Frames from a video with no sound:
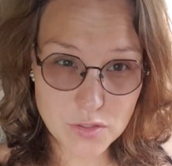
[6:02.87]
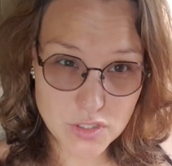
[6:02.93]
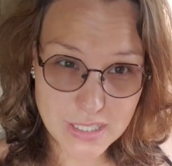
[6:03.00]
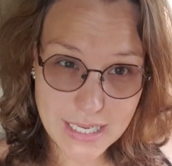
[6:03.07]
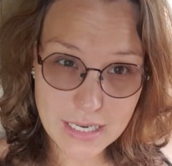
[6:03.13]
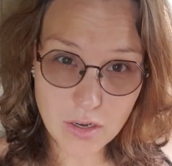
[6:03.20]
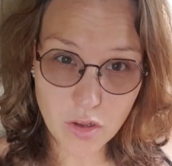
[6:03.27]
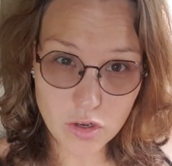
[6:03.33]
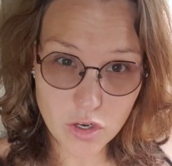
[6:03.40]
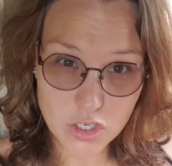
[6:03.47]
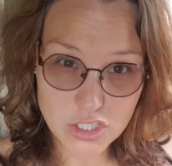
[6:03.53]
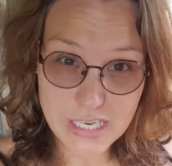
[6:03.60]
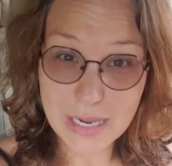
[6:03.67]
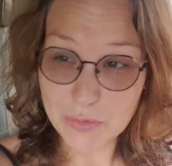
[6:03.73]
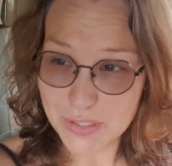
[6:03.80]
hotel or
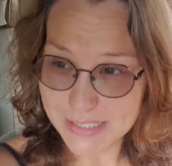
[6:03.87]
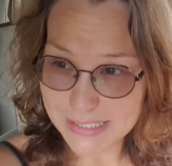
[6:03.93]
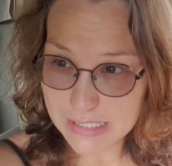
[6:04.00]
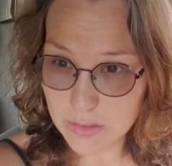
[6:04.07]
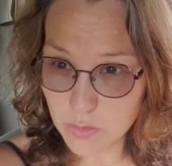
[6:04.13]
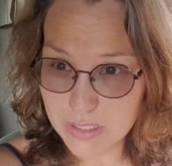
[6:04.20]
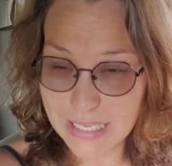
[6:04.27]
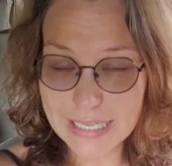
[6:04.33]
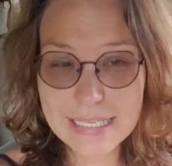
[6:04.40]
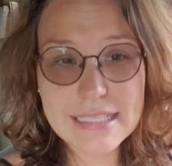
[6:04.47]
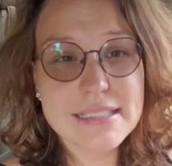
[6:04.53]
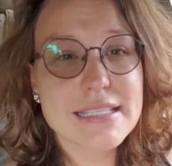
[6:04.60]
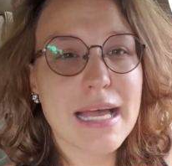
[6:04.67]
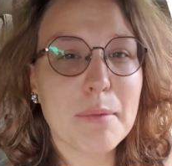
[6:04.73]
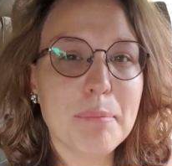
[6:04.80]
lodge, how does it look like,
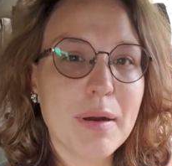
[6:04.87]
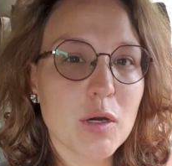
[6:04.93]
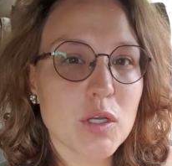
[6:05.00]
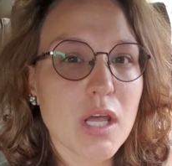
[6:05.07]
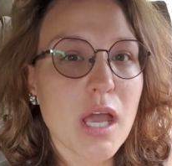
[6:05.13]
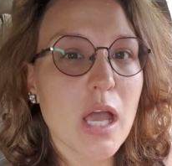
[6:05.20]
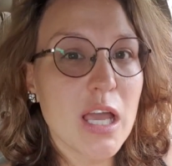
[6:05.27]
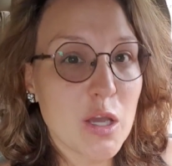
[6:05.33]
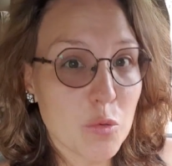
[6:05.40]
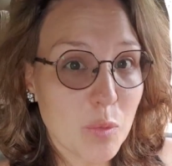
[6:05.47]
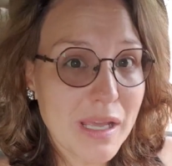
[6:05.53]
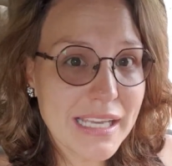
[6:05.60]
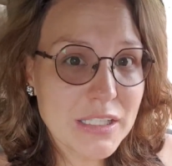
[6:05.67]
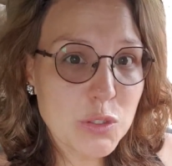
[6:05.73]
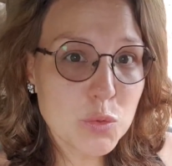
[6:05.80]
it's about
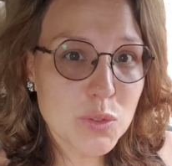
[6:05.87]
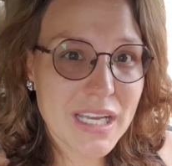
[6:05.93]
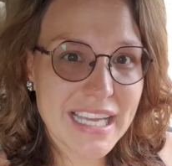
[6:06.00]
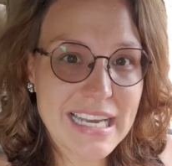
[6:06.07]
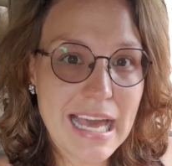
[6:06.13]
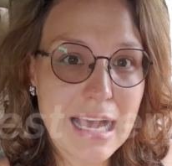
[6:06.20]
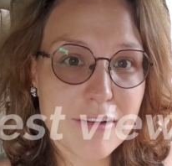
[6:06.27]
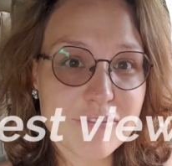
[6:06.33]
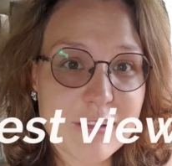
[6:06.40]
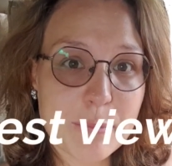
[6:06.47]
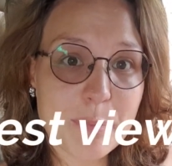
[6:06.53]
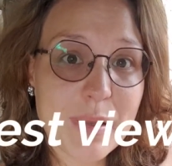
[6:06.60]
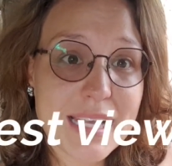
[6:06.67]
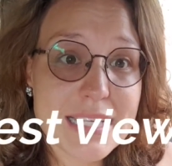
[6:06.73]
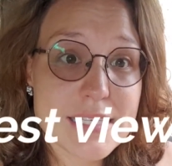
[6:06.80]
where you can have the
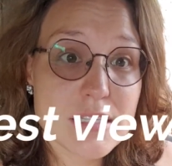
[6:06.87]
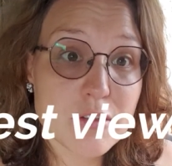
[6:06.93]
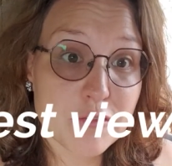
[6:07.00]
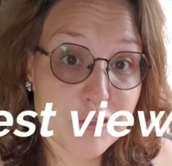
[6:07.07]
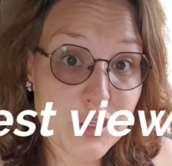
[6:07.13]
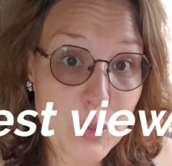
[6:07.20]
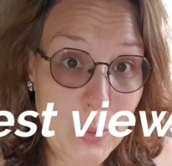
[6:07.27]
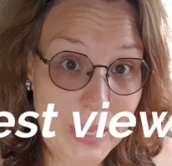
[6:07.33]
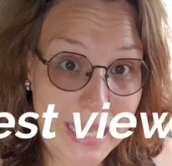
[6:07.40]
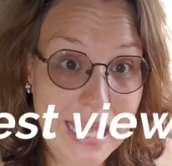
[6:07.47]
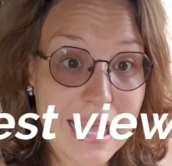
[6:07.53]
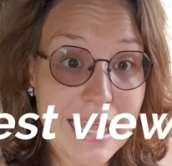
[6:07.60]
best viewing.